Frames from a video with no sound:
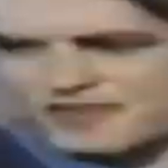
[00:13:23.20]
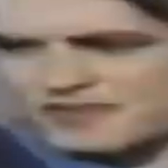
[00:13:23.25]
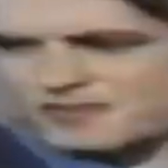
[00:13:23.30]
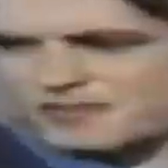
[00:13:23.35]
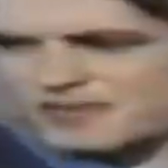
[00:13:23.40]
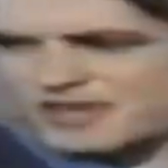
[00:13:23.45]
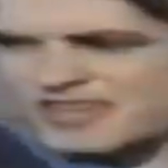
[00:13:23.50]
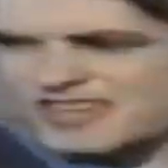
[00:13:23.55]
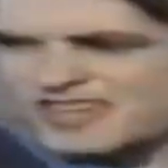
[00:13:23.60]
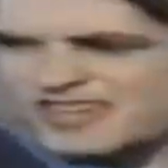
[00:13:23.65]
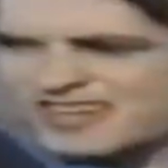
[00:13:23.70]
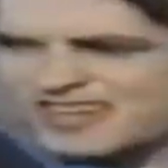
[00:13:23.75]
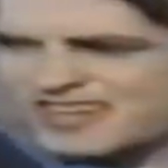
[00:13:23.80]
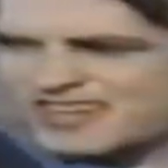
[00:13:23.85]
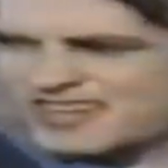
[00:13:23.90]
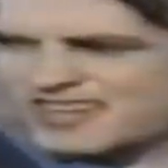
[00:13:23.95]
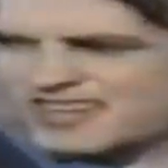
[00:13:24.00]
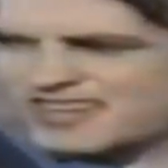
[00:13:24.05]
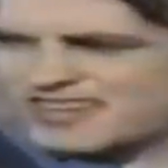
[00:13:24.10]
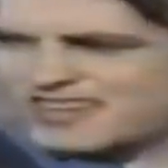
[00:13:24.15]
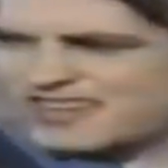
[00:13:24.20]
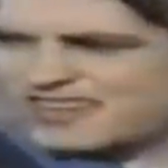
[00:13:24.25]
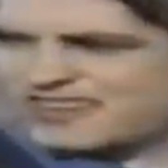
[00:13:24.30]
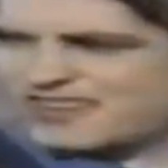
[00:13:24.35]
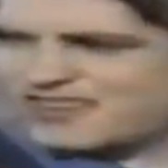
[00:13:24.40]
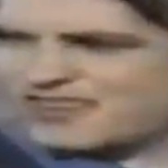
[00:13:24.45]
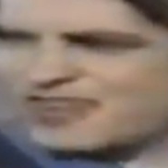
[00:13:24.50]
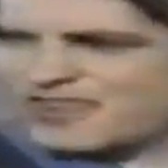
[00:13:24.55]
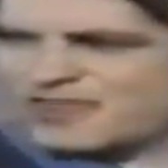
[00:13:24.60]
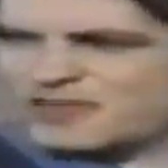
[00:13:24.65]
I have to be
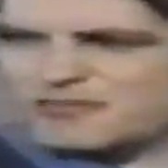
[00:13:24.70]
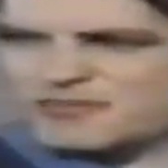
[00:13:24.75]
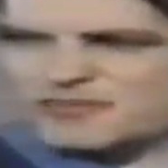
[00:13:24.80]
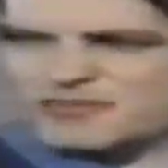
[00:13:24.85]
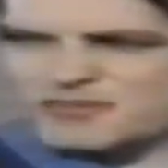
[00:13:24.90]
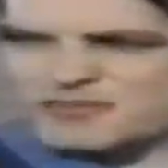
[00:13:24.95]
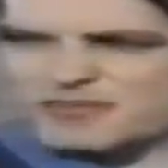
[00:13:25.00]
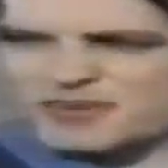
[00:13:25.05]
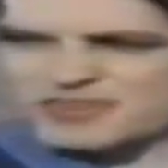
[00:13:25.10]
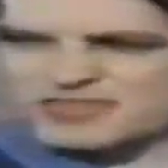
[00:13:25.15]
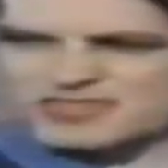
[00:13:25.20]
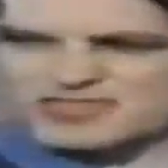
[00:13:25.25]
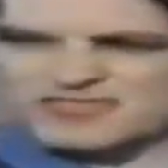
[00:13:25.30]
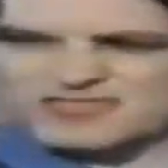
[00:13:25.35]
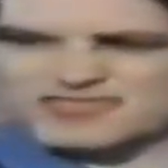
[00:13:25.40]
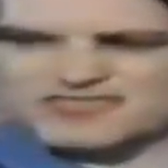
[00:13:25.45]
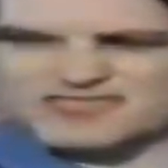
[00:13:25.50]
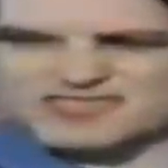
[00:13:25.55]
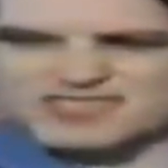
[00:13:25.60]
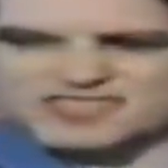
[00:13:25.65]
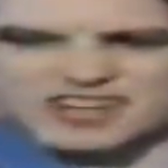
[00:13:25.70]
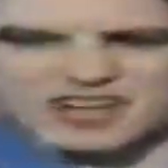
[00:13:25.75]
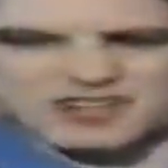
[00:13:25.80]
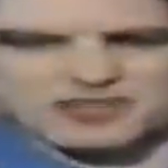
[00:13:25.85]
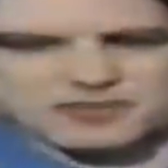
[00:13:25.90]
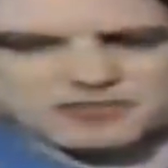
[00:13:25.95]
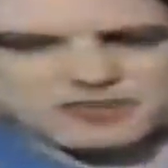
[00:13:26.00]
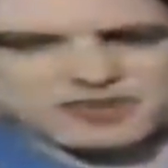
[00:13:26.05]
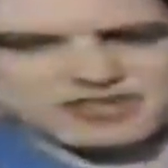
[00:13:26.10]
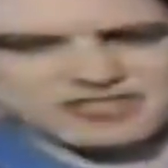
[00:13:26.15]
like the most dull
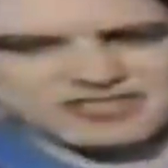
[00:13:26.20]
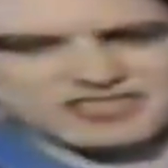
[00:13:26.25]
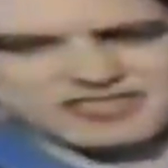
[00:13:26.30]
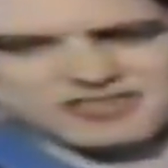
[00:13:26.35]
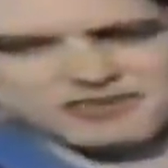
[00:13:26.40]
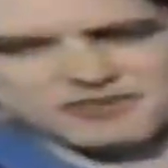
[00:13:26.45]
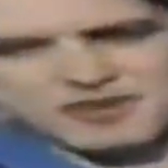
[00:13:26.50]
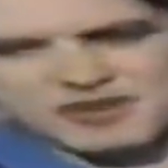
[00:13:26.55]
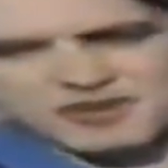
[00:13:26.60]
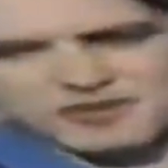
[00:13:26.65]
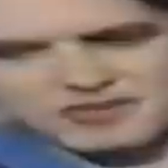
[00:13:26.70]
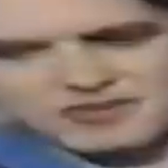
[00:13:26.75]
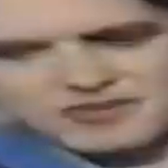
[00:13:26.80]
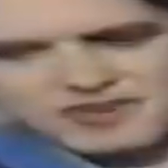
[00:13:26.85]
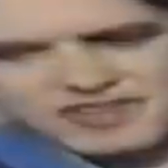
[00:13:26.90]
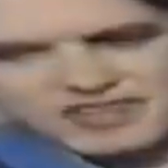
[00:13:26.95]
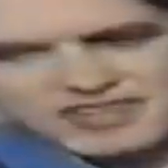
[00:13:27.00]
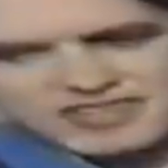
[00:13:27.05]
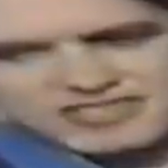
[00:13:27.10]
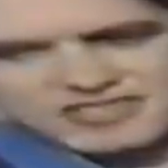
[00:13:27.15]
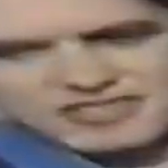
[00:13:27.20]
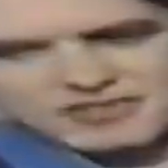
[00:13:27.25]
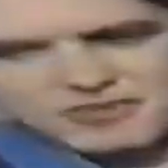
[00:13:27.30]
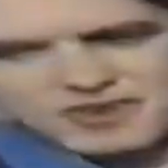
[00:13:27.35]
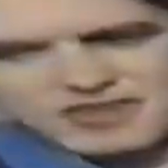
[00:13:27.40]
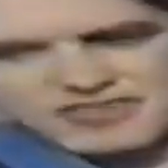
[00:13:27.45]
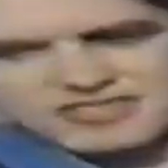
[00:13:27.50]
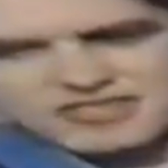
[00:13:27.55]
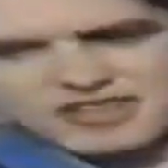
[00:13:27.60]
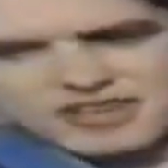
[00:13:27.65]
person in the world to only listen to
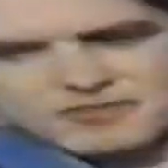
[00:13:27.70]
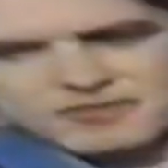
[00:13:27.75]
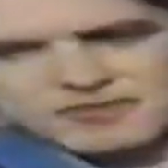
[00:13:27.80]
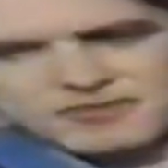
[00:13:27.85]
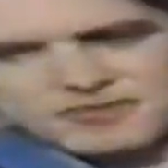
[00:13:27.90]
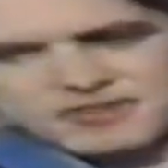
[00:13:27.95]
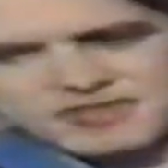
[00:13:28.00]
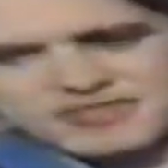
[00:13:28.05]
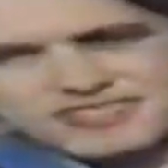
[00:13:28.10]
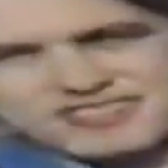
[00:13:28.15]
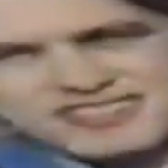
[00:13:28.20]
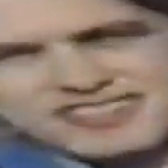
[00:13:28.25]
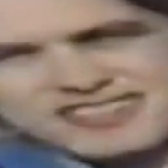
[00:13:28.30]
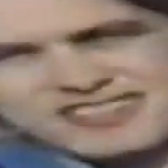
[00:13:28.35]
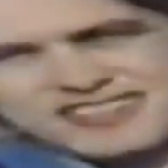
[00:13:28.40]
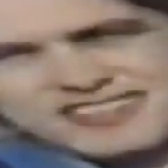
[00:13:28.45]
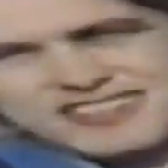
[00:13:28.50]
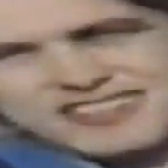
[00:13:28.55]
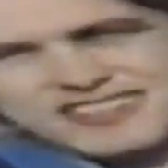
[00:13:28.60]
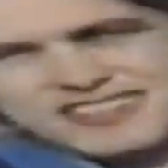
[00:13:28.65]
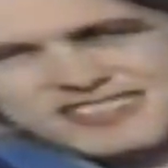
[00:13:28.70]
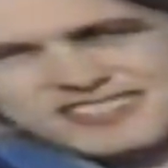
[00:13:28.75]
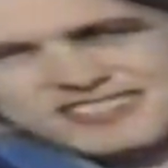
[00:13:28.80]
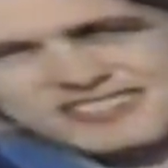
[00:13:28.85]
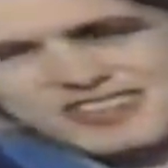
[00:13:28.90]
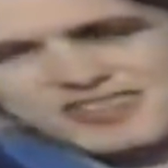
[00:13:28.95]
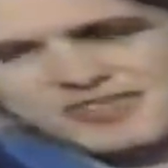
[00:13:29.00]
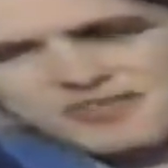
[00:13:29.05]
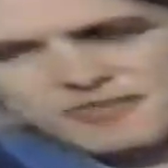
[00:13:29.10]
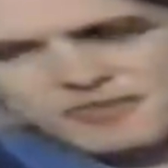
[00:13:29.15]
one type of music.
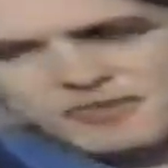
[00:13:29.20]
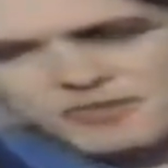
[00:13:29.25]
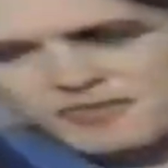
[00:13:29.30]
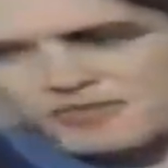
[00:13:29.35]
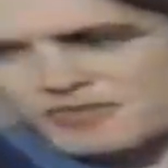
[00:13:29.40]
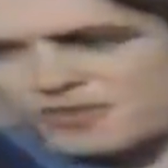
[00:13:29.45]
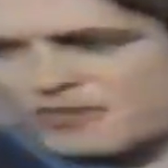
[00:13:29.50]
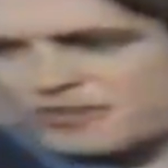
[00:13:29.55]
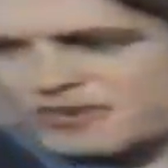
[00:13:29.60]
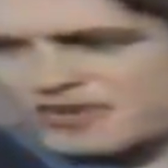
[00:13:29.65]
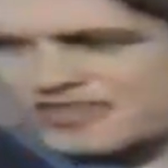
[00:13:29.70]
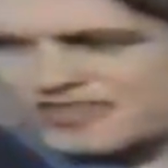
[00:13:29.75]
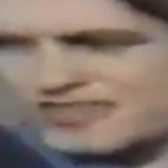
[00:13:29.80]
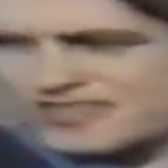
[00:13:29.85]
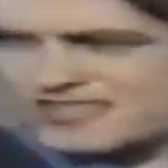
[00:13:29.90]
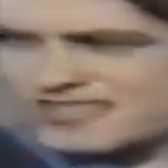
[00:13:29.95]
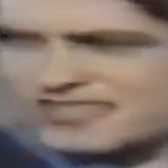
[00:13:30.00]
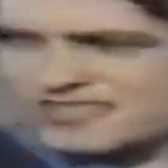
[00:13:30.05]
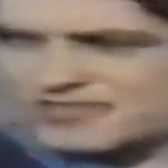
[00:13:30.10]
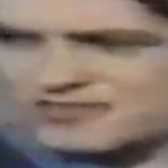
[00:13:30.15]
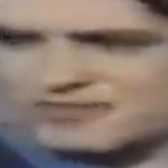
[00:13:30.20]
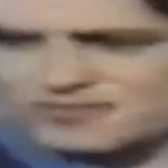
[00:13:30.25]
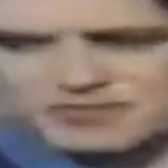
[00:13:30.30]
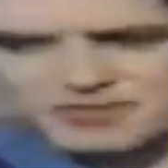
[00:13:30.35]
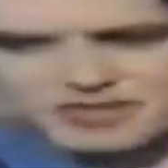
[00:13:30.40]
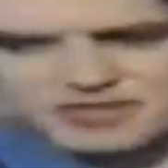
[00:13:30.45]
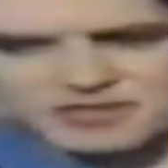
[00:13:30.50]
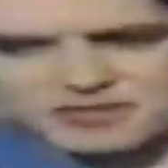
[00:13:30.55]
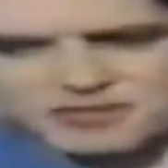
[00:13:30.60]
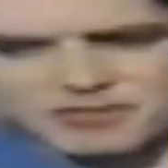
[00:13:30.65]
So what we do is just we
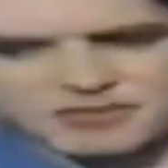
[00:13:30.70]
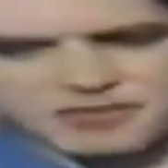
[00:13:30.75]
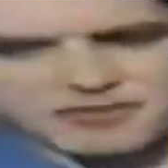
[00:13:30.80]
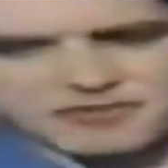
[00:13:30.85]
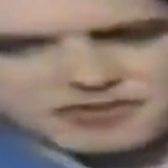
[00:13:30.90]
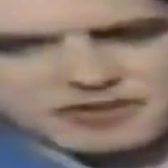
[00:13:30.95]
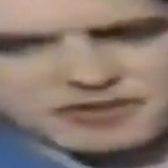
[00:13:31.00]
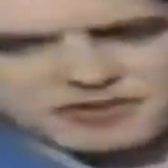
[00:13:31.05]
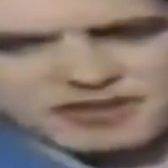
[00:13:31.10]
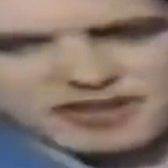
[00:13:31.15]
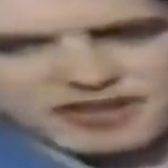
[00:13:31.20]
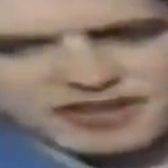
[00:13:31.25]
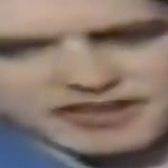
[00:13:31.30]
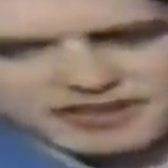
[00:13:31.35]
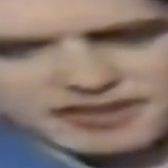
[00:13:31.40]
do what we feel like.